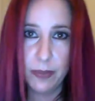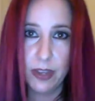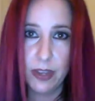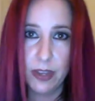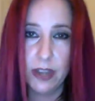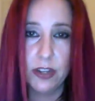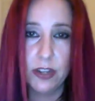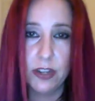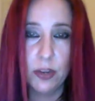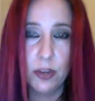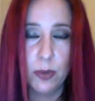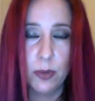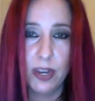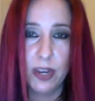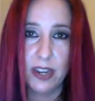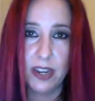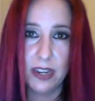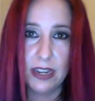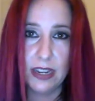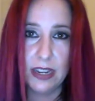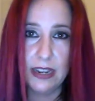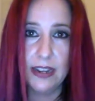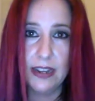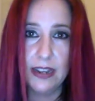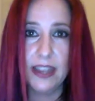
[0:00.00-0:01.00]
I know what I
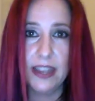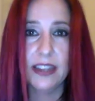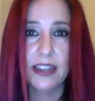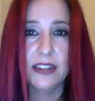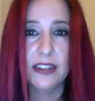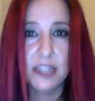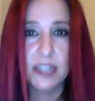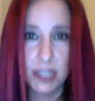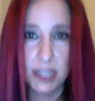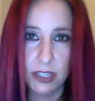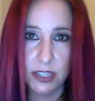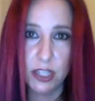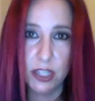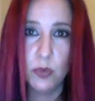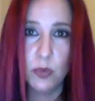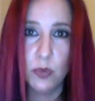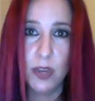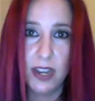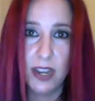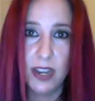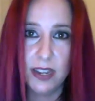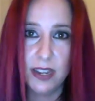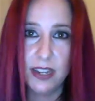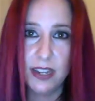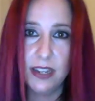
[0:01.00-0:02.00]
need. I can tell you what
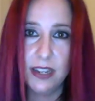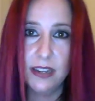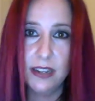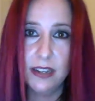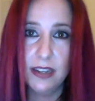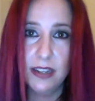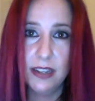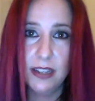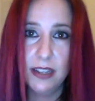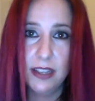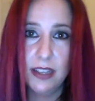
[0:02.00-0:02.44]
I need.